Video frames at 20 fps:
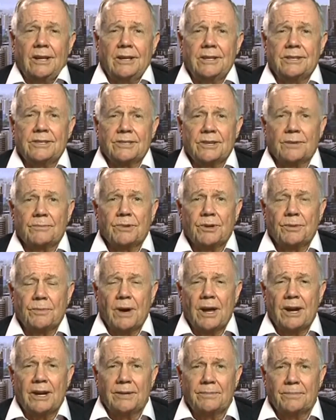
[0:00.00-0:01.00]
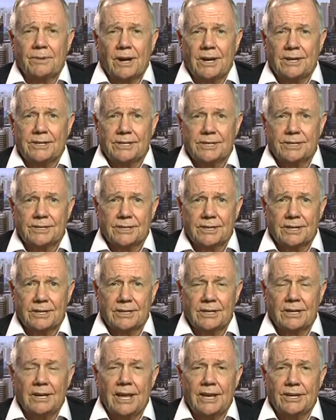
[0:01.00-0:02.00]
in some commodity prices
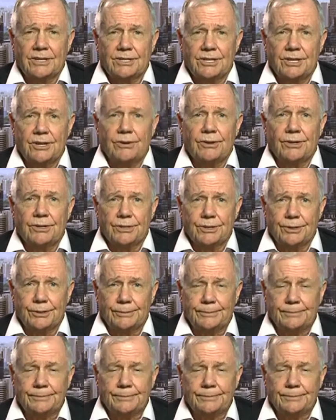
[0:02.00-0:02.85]
in the last year or two.